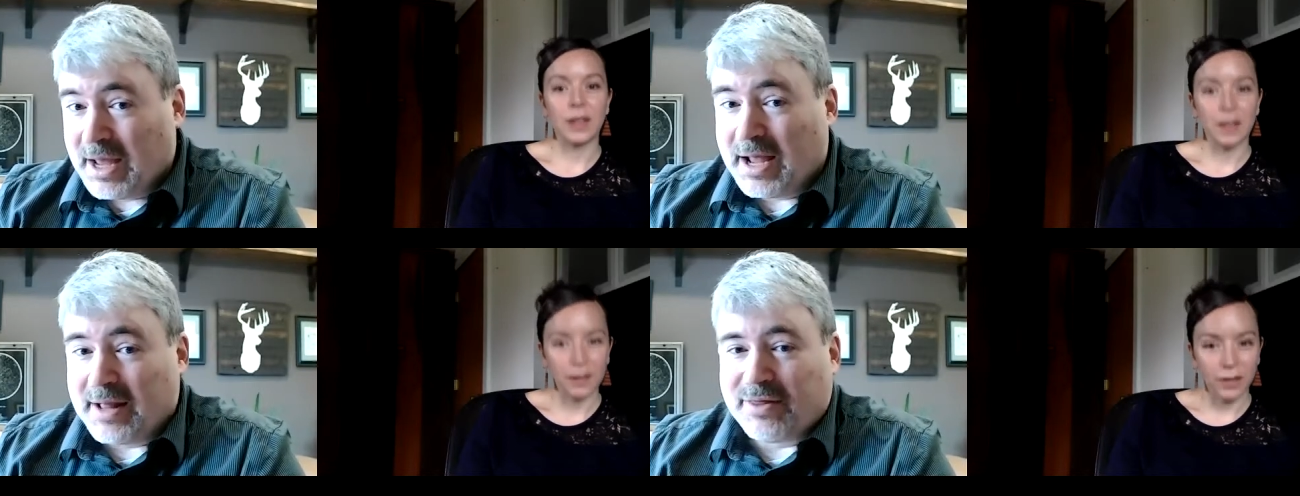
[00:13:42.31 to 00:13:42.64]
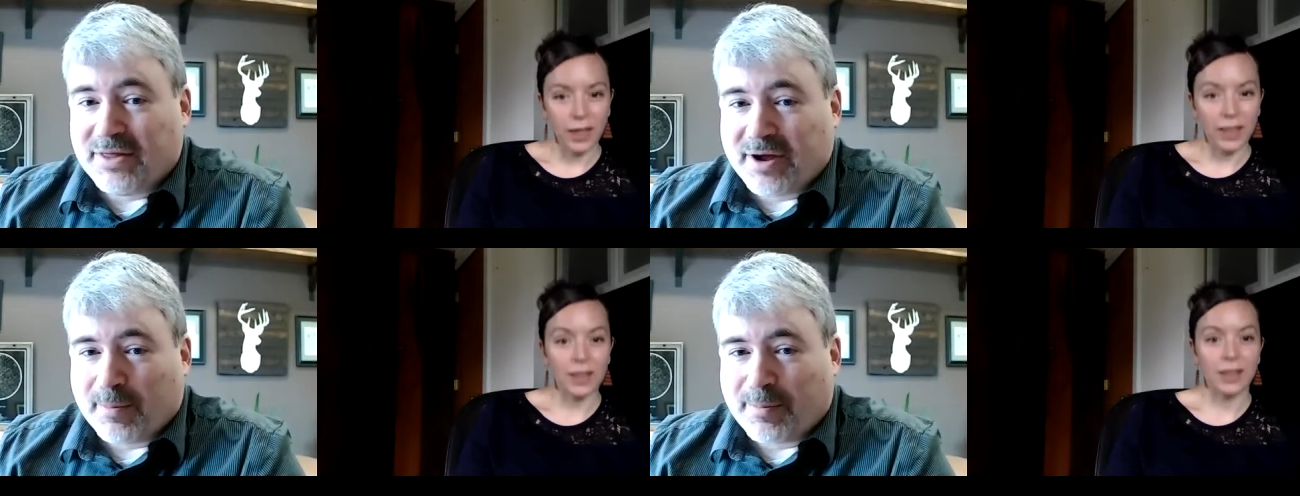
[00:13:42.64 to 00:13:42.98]
Speaker 1: And
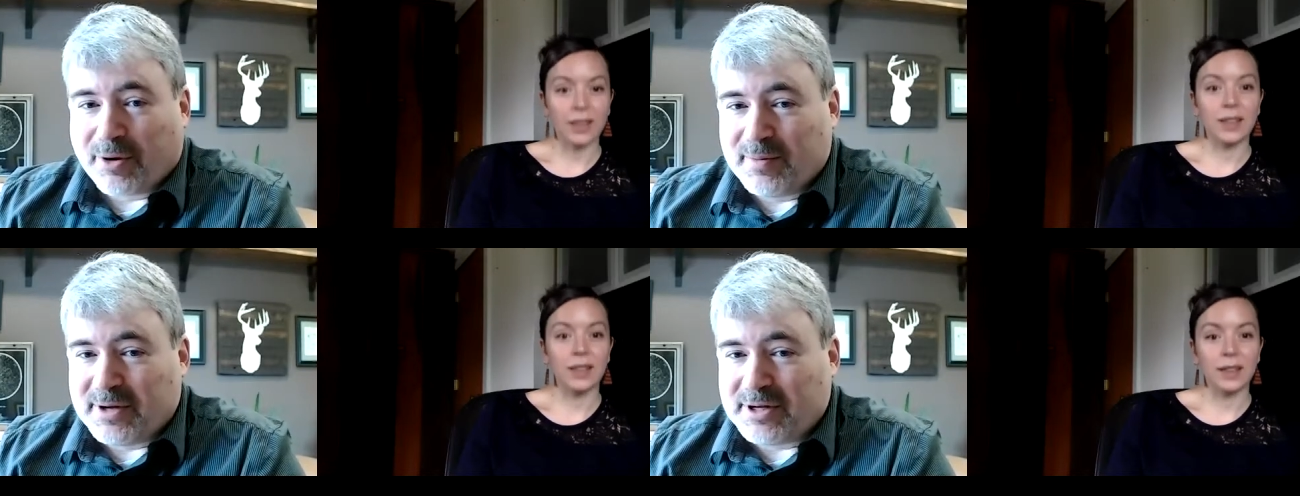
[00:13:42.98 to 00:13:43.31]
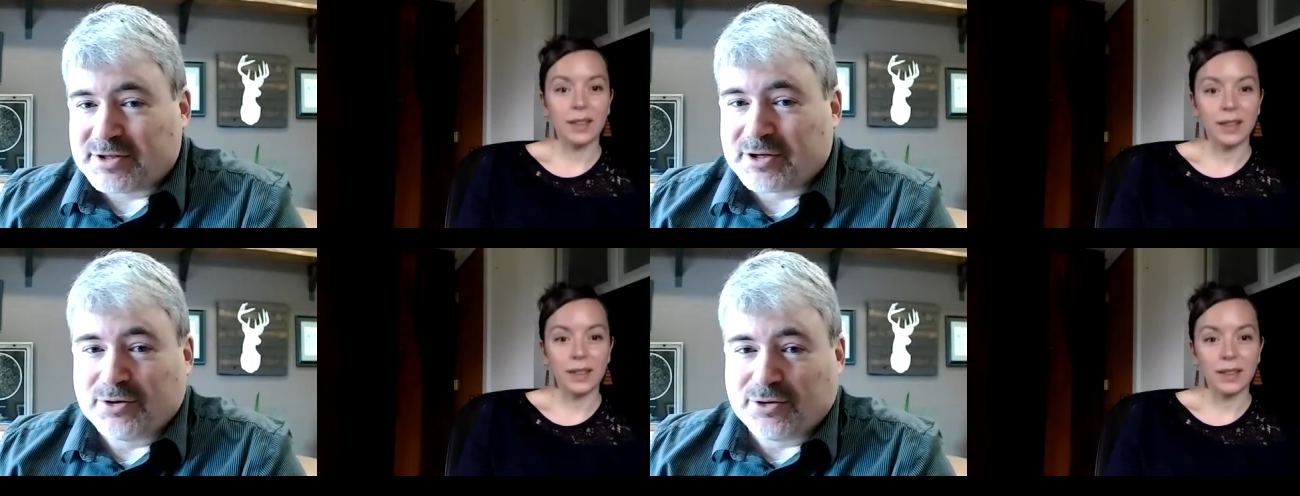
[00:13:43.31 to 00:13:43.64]
their
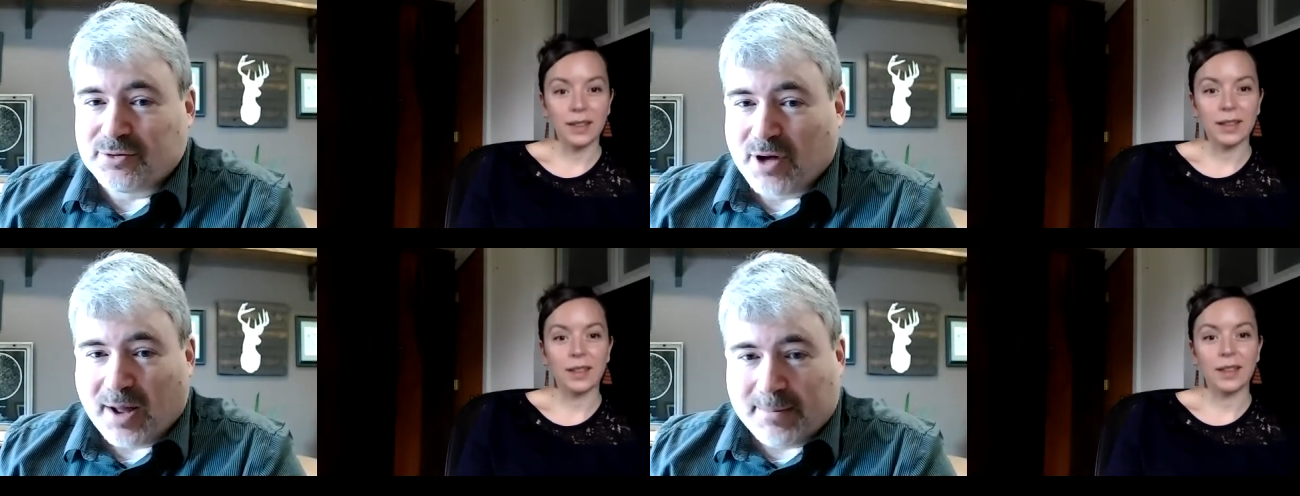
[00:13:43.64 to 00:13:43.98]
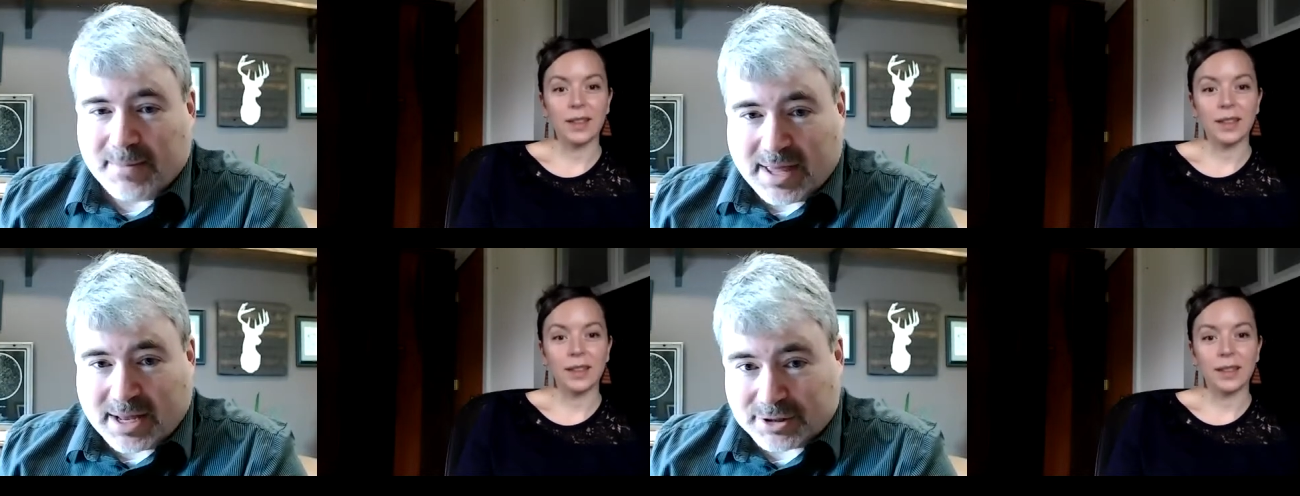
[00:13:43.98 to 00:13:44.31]
permits do not
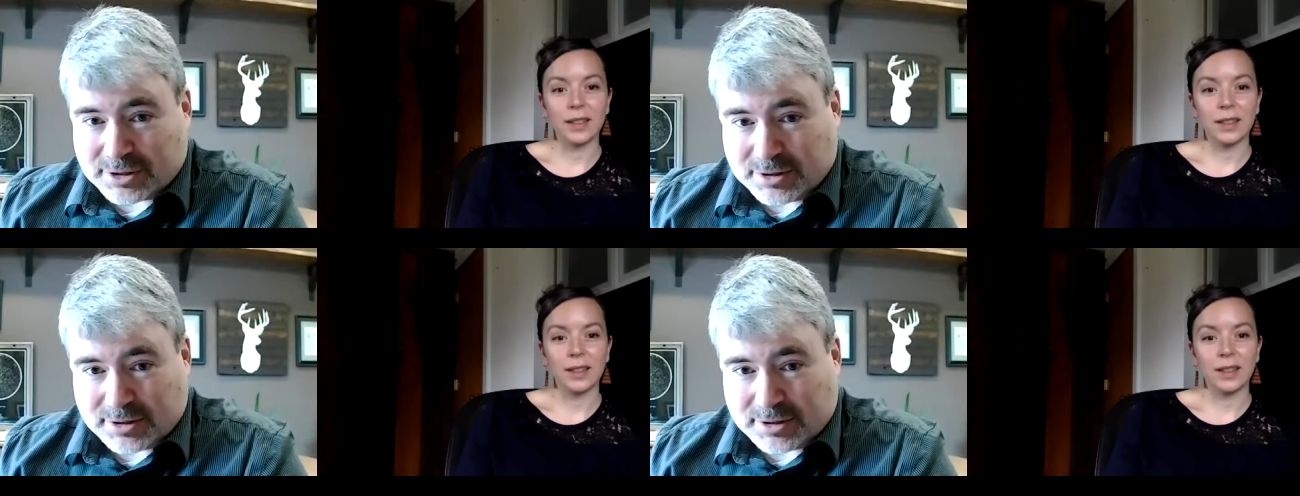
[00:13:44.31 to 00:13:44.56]
mesh.